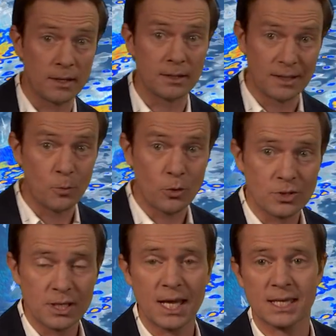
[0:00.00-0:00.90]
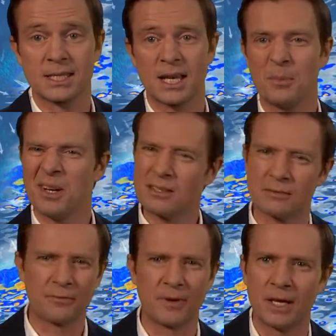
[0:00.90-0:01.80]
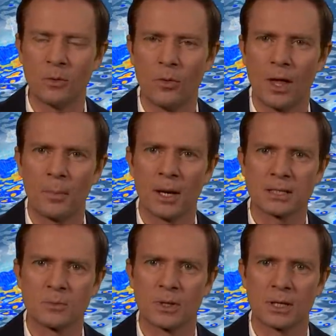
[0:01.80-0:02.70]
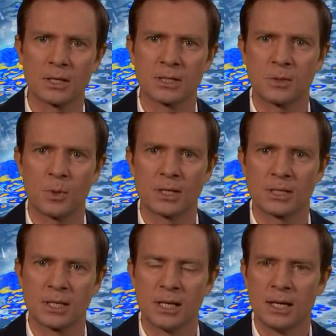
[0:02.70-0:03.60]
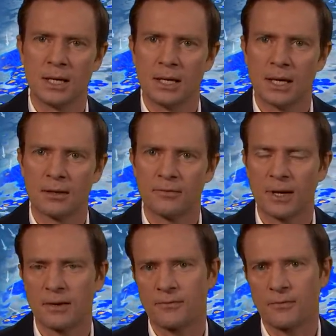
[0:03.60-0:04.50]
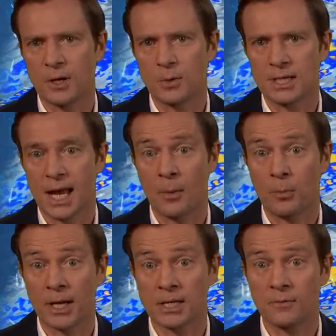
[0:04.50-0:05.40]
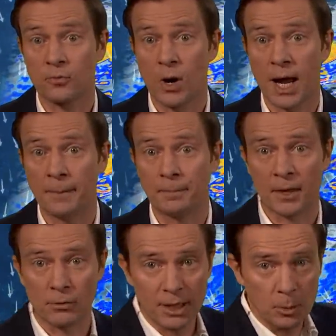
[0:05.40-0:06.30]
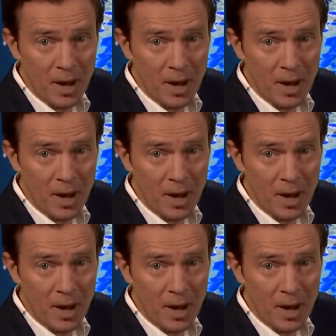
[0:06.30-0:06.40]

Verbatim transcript: than it was yesterday, but it doesn't feel all that pleasant with the gusty winds and the fairly frequent outbreaks of rain. Now, the rain will